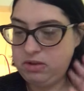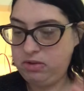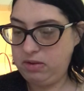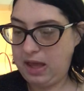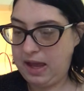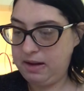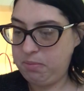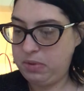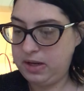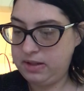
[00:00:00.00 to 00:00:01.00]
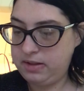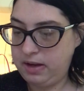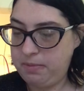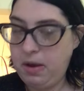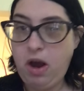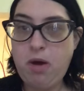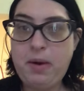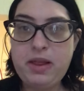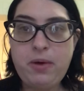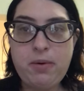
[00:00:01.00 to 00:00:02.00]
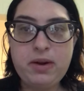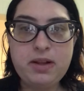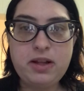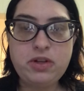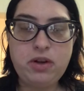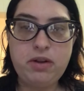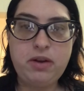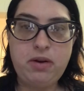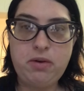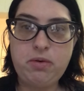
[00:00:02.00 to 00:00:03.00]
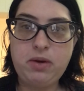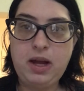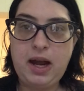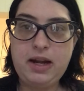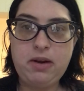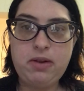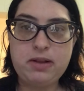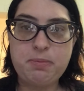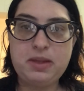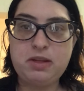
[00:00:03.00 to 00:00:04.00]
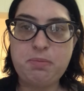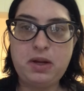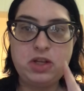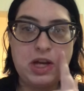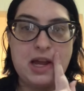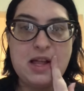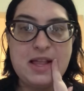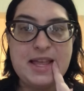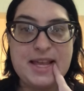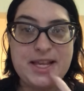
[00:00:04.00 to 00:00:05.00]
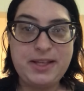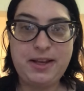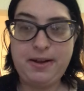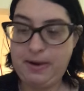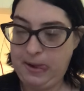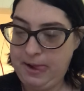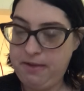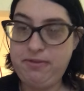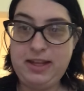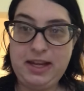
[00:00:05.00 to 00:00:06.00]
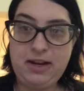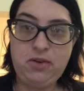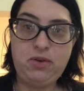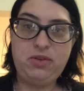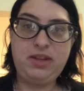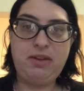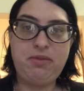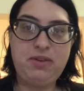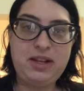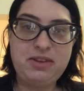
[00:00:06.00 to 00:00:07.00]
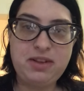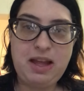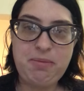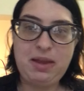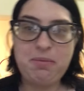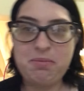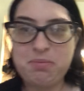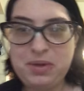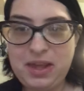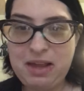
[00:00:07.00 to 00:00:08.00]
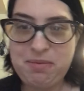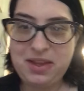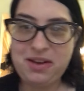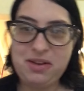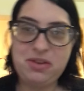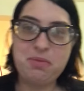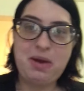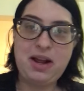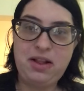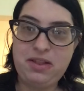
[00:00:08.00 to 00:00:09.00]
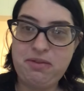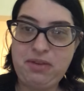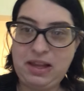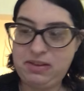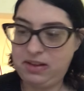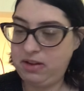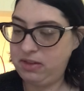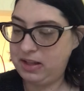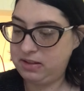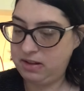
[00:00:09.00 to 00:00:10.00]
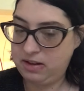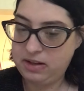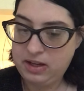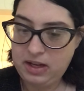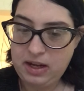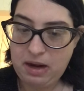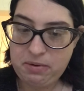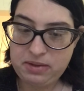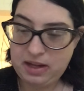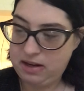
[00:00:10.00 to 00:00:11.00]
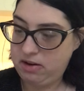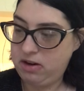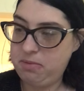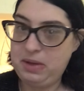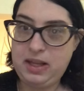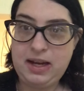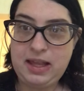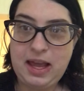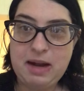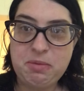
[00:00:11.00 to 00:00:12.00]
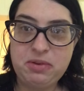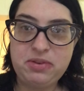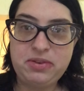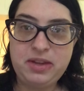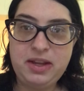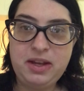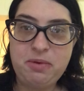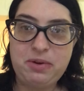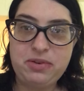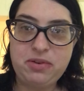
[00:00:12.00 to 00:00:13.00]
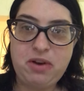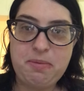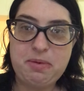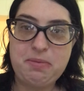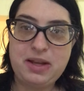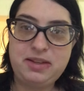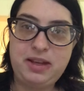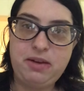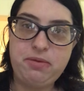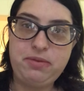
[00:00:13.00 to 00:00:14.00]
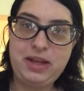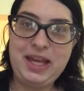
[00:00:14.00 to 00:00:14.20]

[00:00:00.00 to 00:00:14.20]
do that. But, um, oh, by the way, I wanted to let you all know, I didn't know this, but the Spongelle is uh, vegan and cruelty-free, so that made, gave me a good smile on the face to know that uh, I was not harming any animals while scrubbing myself.